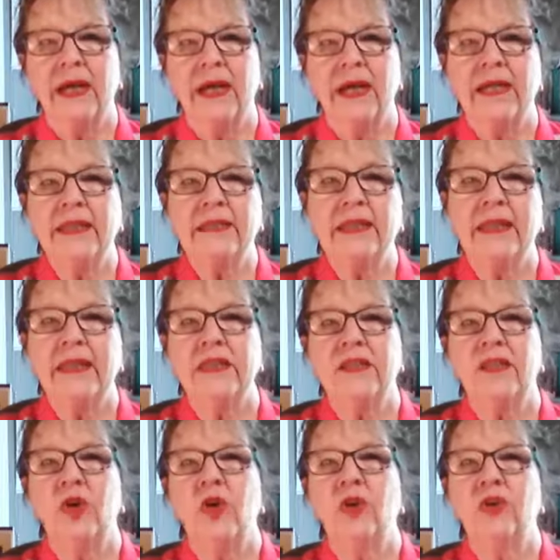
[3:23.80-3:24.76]

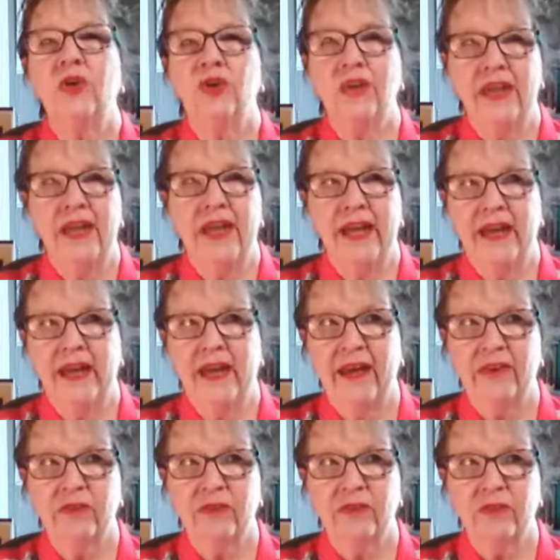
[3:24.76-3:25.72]
Elaina could
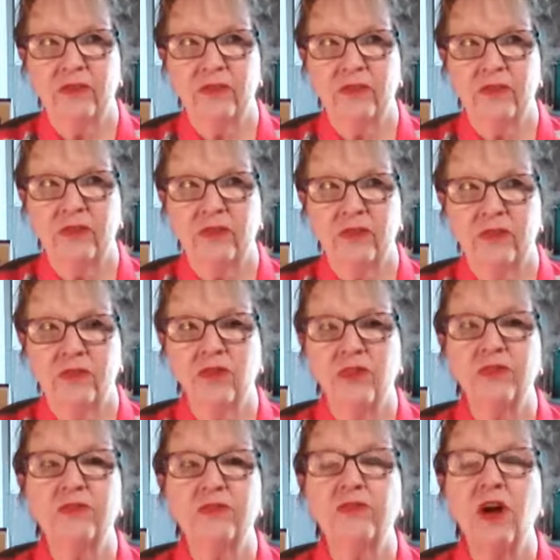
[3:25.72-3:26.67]
have
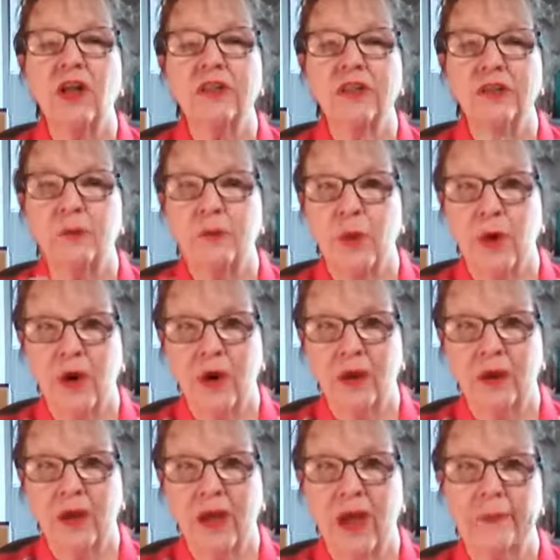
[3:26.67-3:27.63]
just fallen
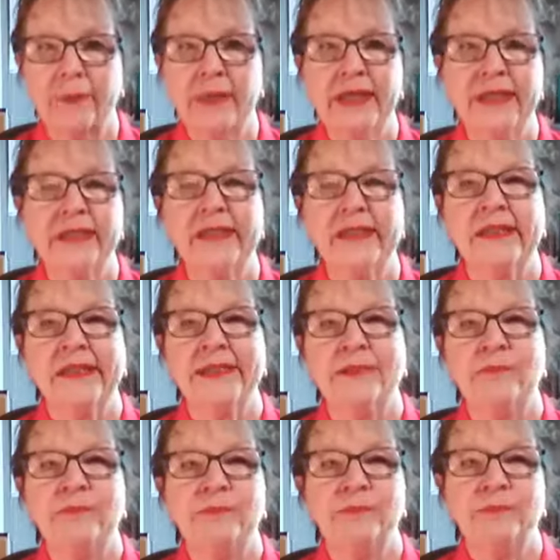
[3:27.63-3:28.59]
apart. I mean,
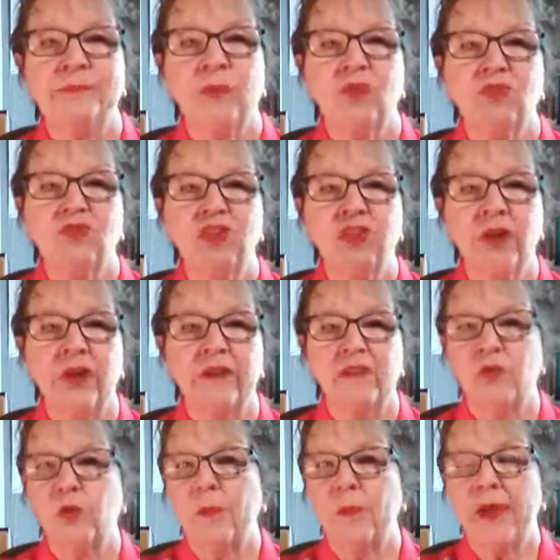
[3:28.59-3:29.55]
she
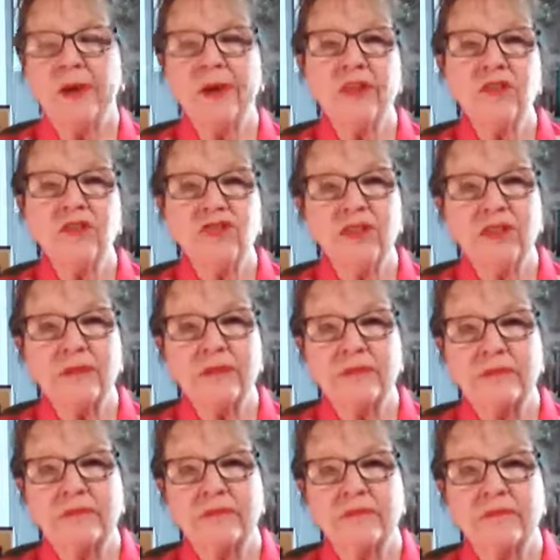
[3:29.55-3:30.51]
lost her marriage,
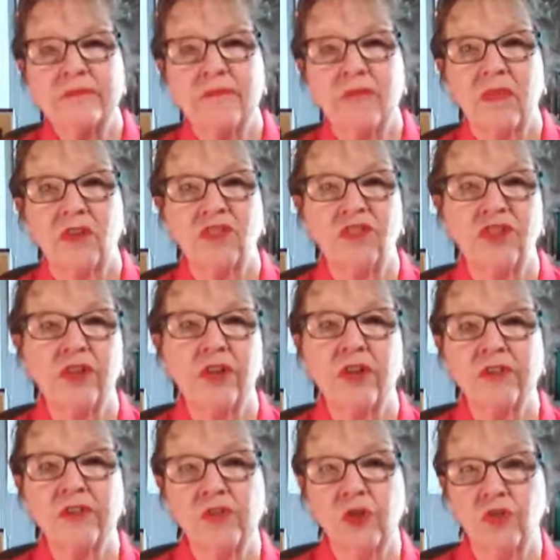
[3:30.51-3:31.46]
she
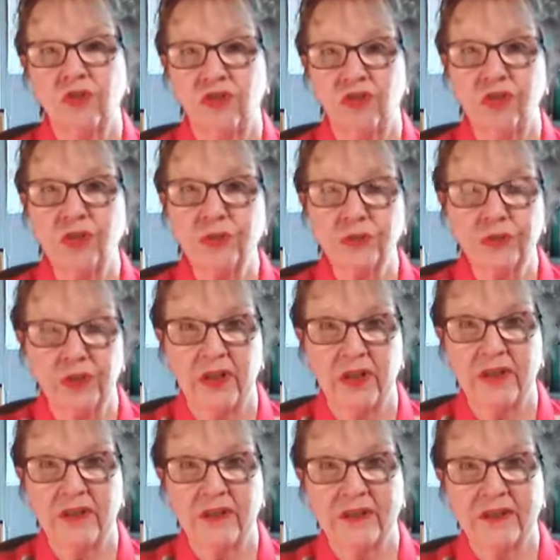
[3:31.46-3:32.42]
lost her
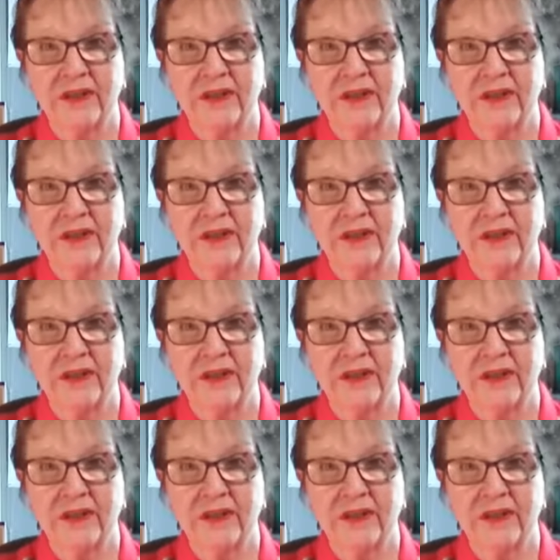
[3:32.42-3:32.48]
children